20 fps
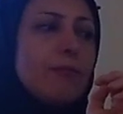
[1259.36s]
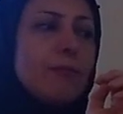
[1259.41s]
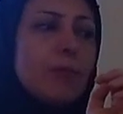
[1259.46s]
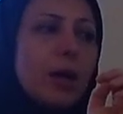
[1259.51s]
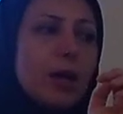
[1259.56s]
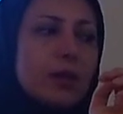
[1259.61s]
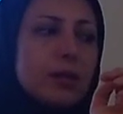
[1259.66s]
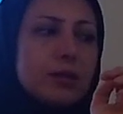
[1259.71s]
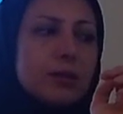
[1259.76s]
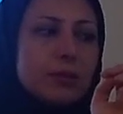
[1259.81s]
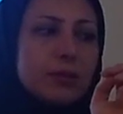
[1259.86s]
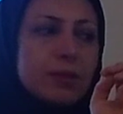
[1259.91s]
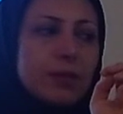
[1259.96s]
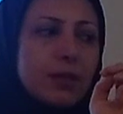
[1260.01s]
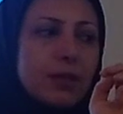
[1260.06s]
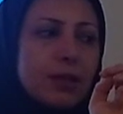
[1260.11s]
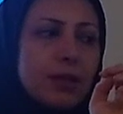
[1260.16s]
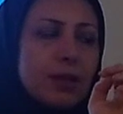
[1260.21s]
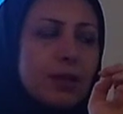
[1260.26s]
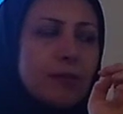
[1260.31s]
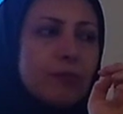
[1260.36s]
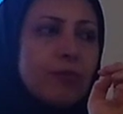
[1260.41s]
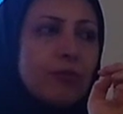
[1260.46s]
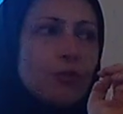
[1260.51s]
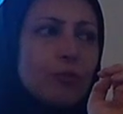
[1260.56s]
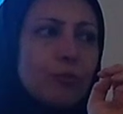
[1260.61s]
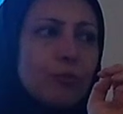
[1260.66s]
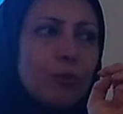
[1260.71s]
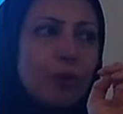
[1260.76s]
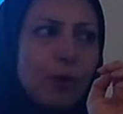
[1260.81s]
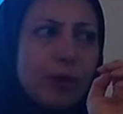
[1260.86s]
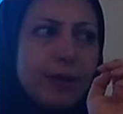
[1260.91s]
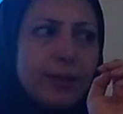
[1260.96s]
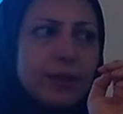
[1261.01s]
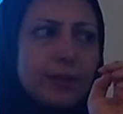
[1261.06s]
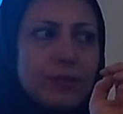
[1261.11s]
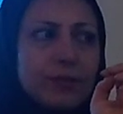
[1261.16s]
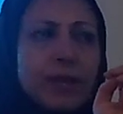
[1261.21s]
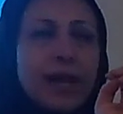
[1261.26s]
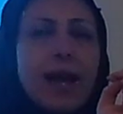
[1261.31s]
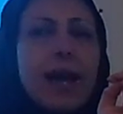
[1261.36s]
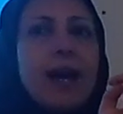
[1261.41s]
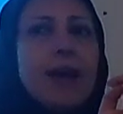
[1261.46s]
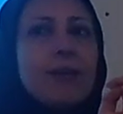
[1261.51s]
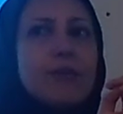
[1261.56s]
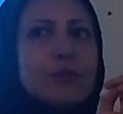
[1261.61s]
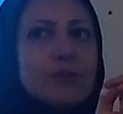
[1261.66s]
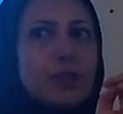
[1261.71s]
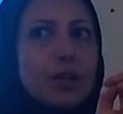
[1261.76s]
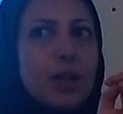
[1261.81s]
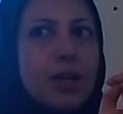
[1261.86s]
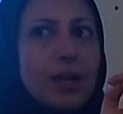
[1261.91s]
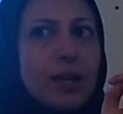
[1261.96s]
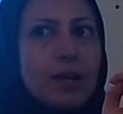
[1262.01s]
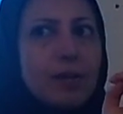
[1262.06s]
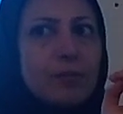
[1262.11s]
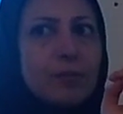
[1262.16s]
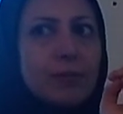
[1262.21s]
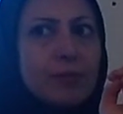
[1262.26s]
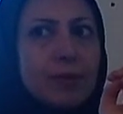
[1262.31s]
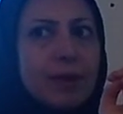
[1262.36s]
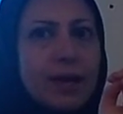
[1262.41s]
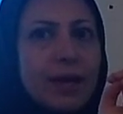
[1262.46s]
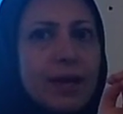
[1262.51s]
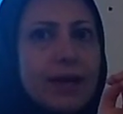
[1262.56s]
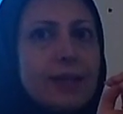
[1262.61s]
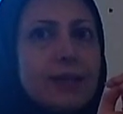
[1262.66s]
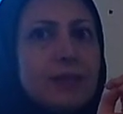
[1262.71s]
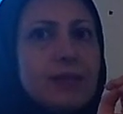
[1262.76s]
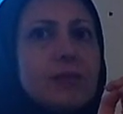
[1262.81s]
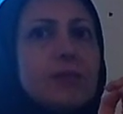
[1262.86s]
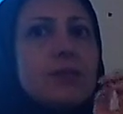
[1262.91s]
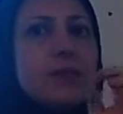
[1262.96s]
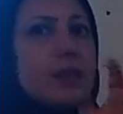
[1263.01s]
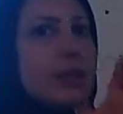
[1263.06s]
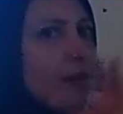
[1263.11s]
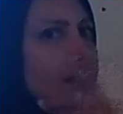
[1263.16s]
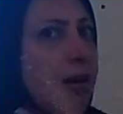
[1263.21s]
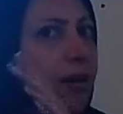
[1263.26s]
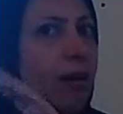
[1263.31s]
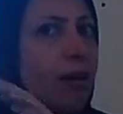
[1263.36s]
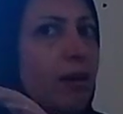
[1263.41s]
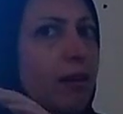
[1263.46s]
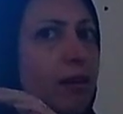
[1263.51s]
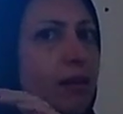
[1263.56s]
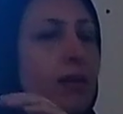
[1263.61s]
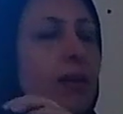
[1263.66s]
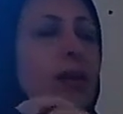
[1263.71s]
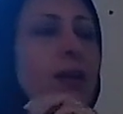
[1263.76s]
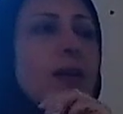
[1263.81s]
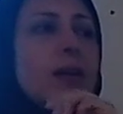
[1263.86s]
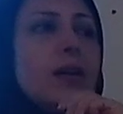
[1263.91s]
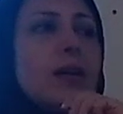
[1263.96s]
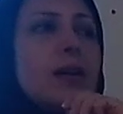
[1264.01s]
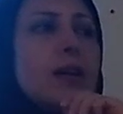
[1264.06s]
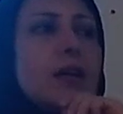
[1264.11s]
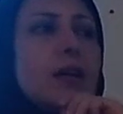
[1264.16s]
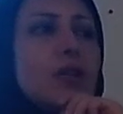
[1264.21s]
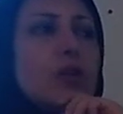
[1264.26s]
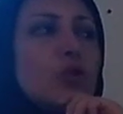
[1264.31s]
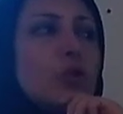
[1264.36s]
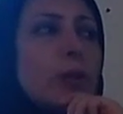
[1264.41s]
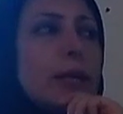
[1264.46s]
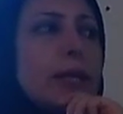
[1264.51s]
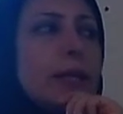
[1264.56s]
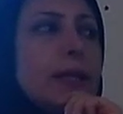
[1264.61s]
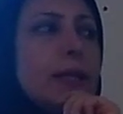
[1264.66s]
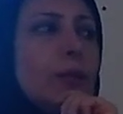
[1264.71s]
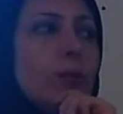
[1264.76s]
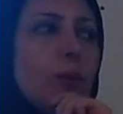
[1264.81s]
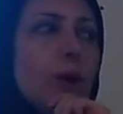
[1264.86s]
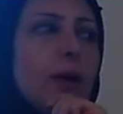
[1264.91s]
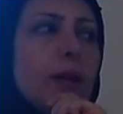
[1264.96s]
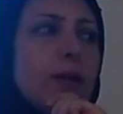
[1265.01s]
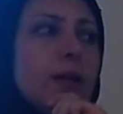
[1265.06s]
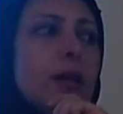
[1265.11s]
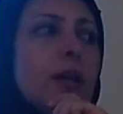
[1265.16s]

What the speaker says: But for boys, we have time, and they are 21.